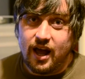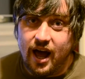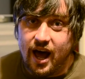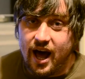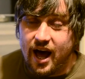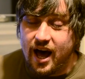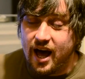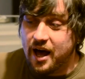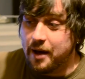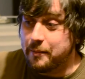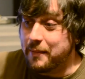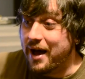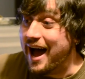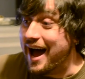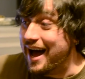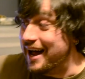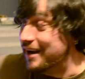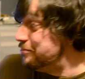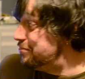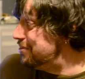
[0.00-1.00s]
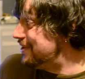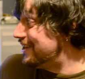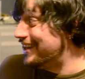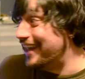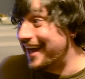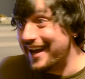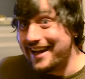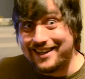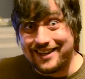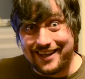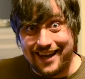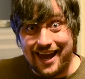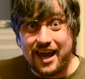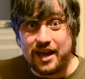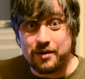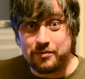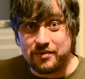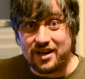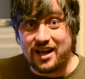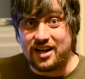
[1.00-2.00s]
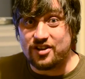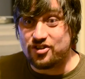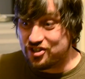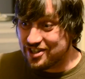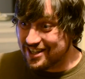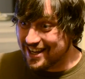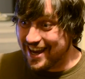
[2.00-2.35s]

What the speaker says: and play the game? Can I just